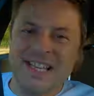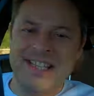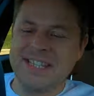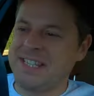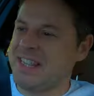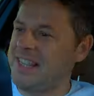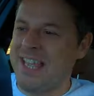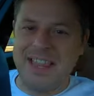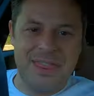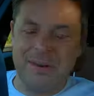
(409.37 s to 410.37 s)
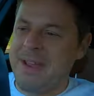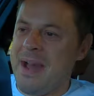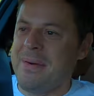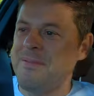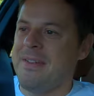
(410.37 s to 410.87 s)
It's a
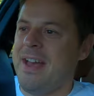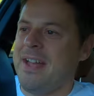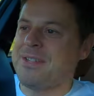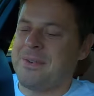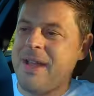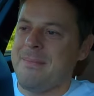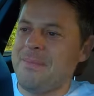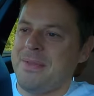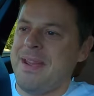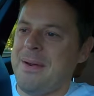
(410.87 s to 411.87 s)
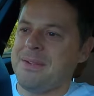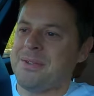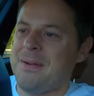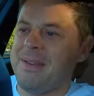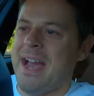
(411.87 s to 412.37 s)
three-hour uh, trip, three-hour
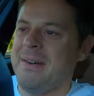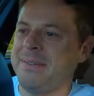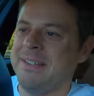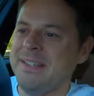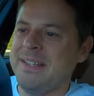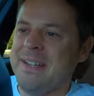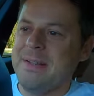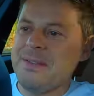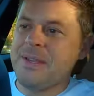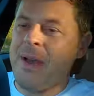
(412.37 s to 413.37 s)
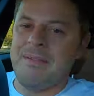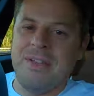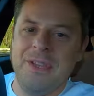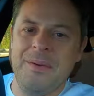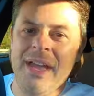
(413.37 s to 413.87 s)
trip down. So
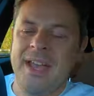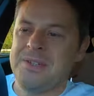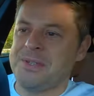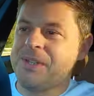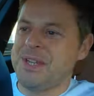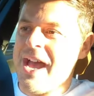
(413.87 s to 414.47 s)
having you here just to